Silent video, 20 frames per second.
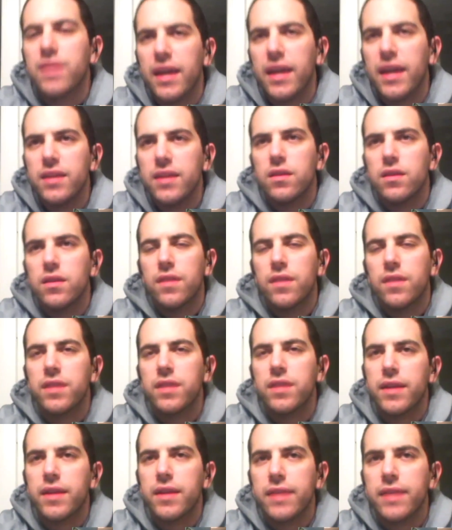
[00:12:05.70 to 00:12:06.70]

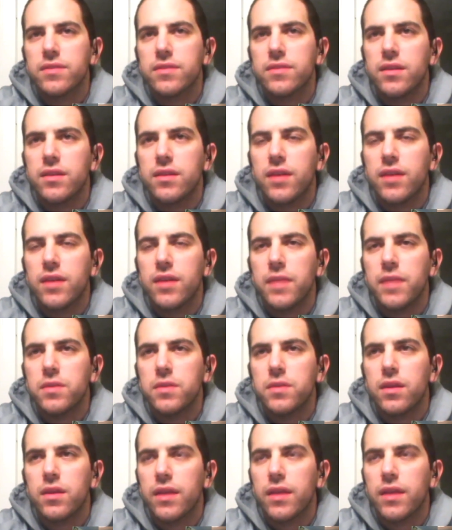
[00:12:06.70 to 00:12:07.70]
Have they announced any
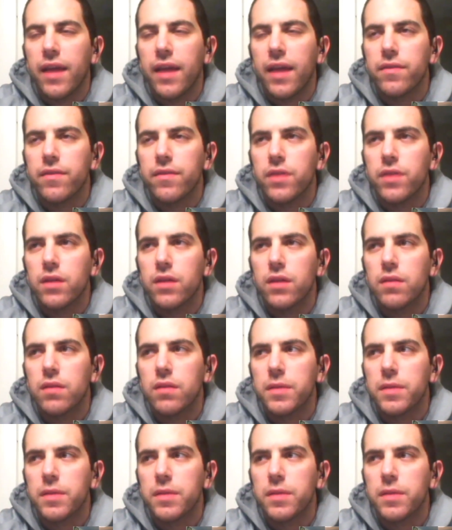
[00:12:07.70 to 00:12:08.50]
games yet? They haven't, right? I